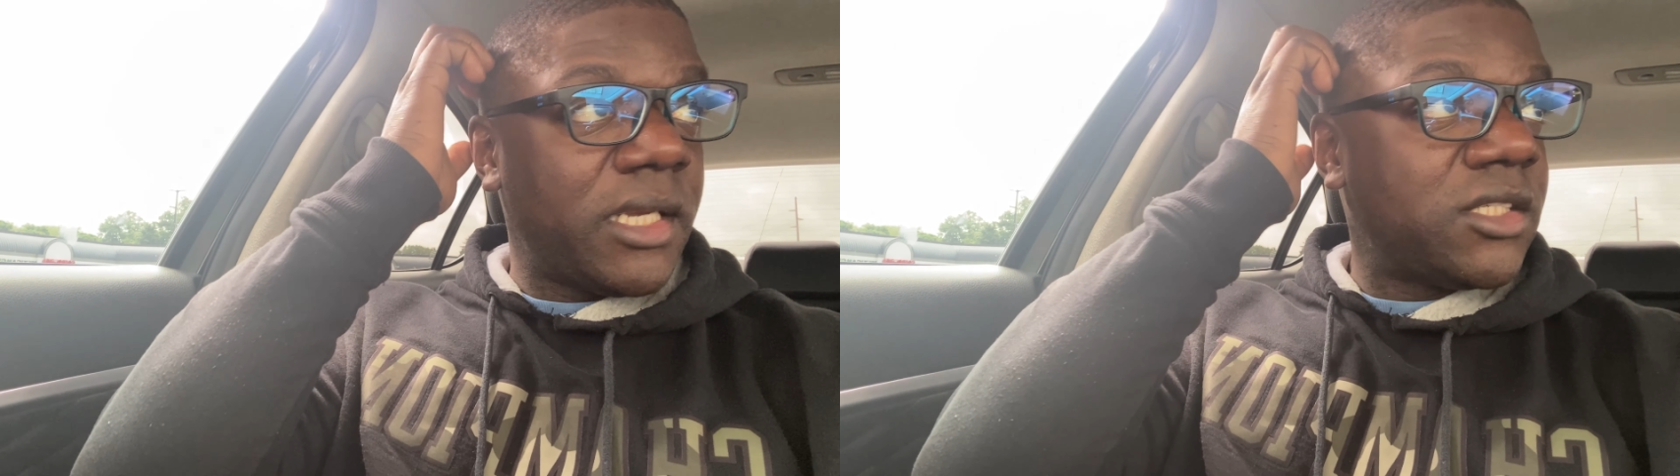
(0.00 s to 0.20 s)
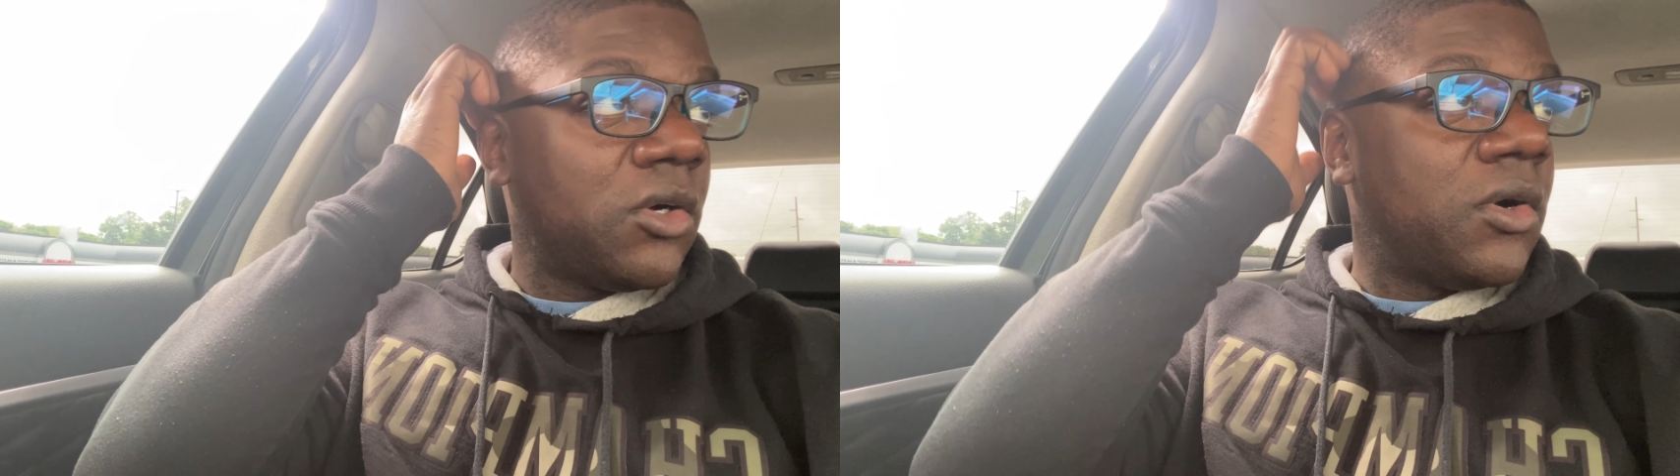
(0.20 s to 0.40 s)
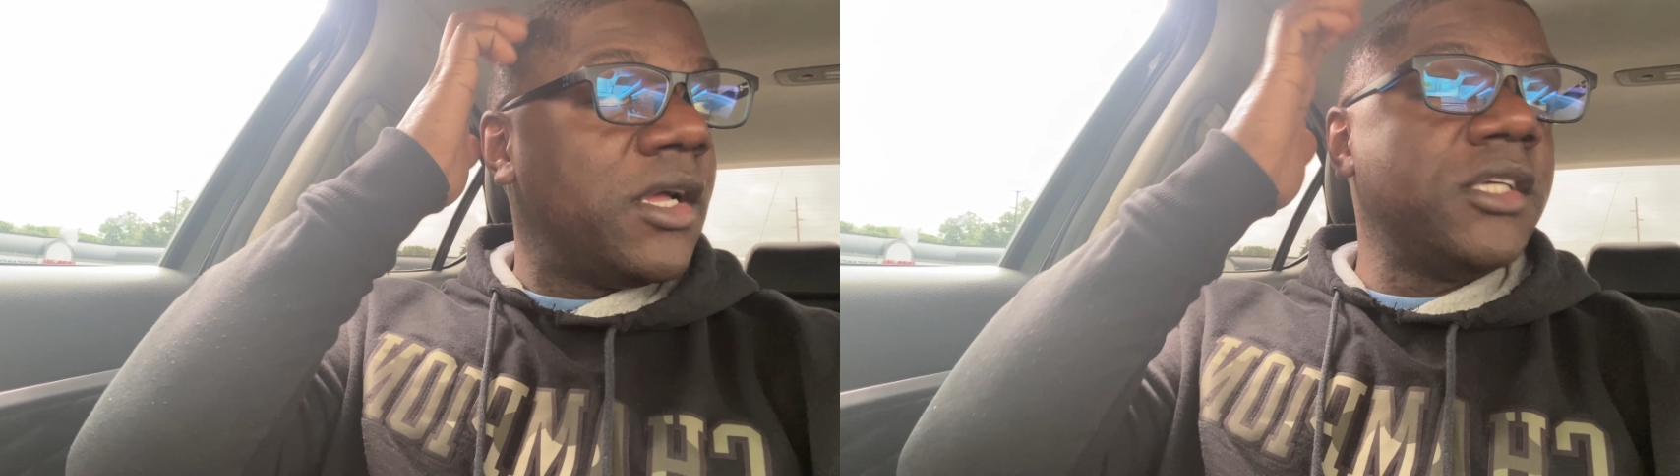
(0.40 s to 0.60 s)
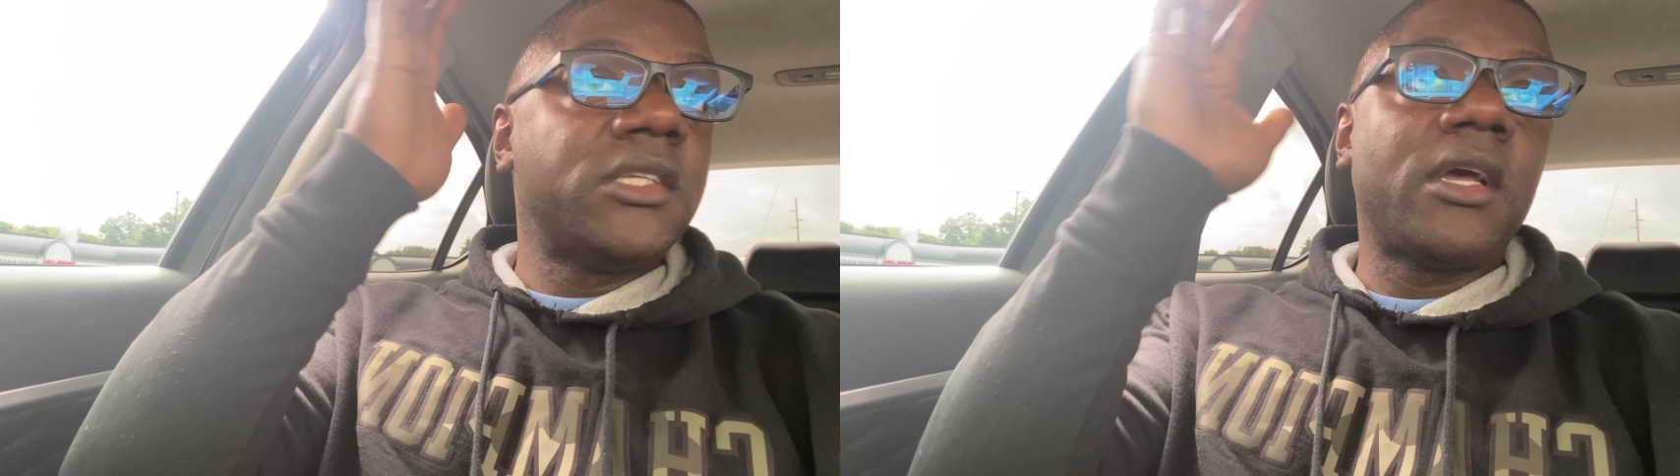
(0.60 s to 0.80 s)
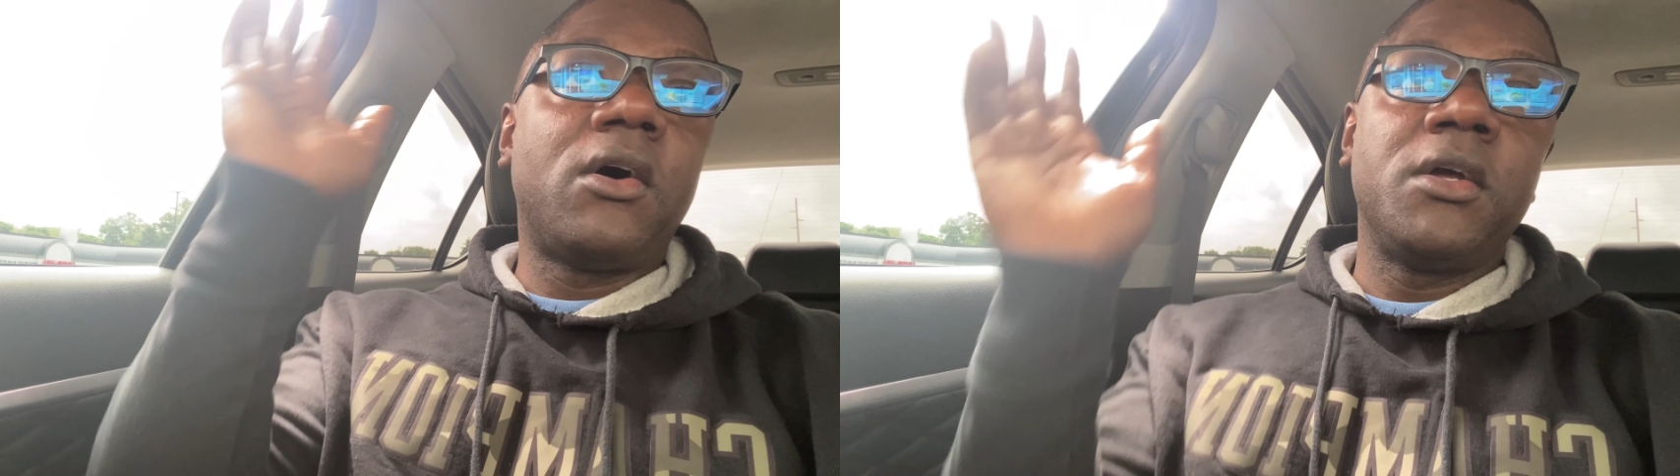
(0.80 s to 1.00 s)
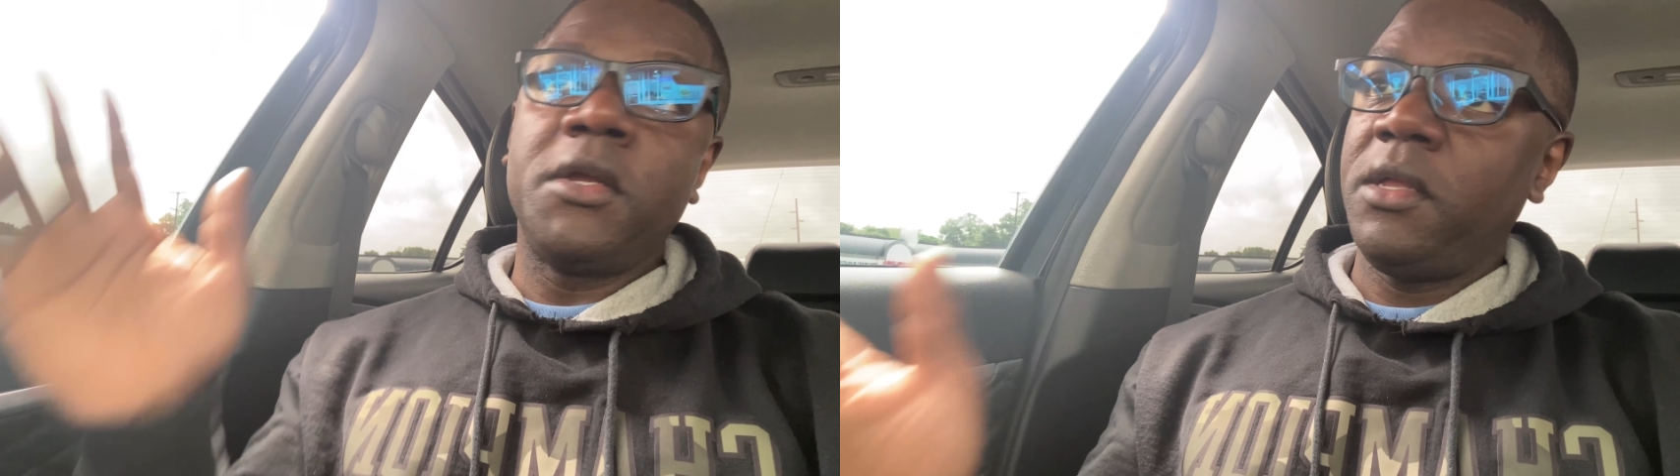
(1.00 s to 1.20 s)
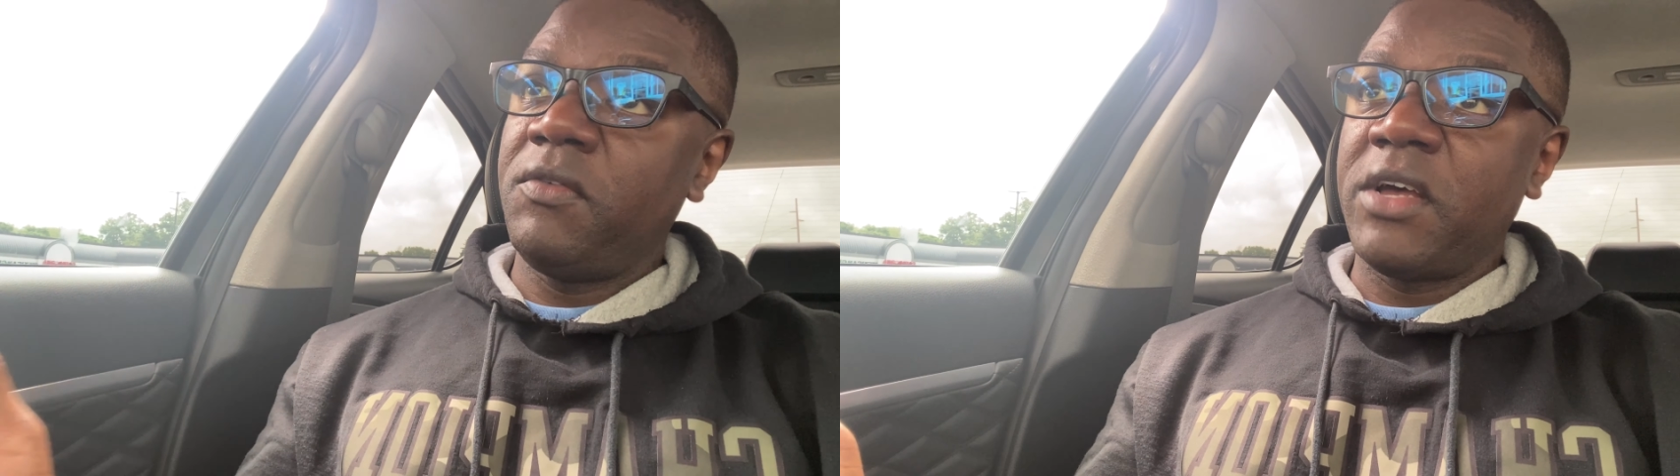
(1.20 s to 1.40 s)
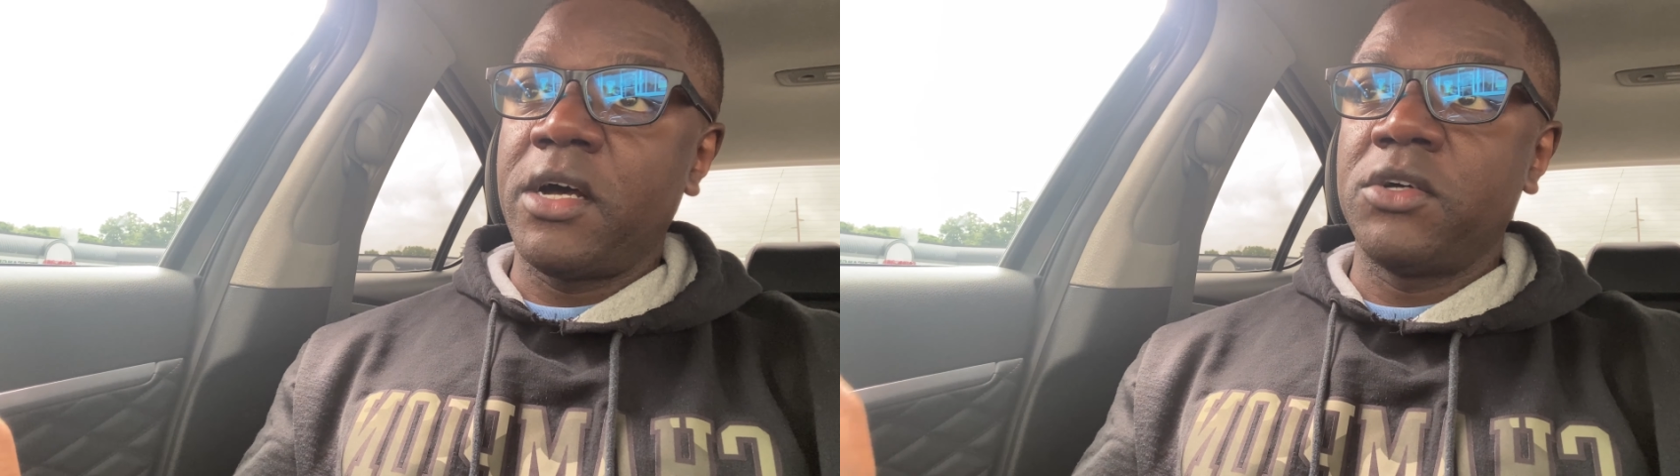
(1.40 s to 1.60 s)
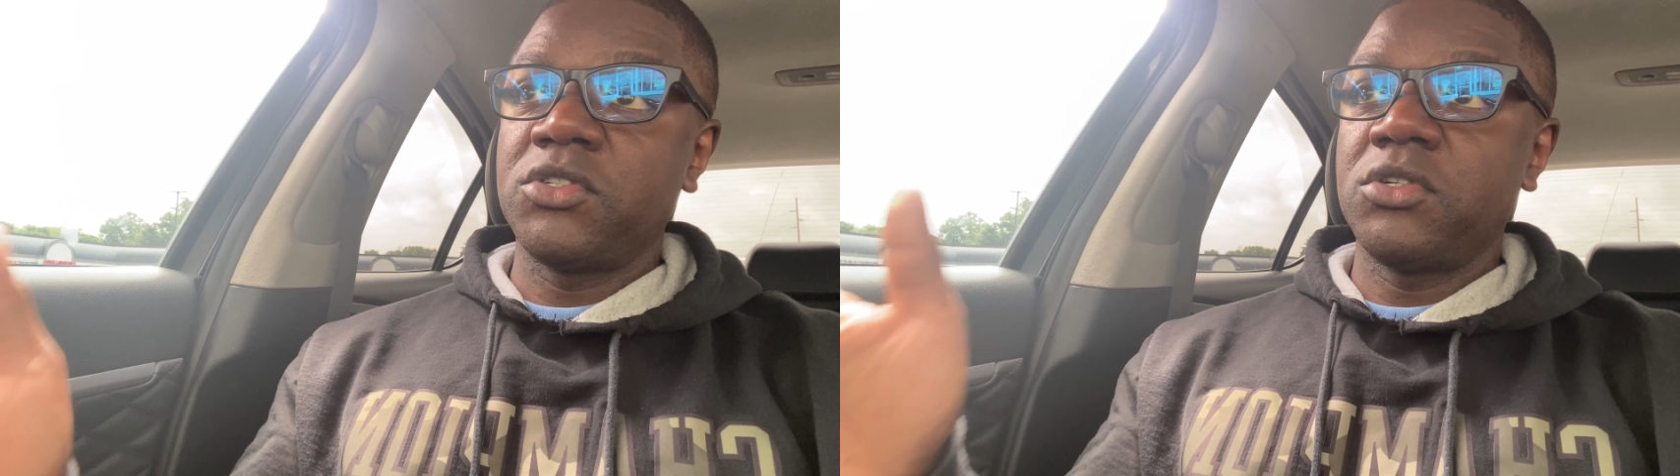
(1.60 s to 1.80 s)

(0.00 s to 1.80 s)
So take all your evals,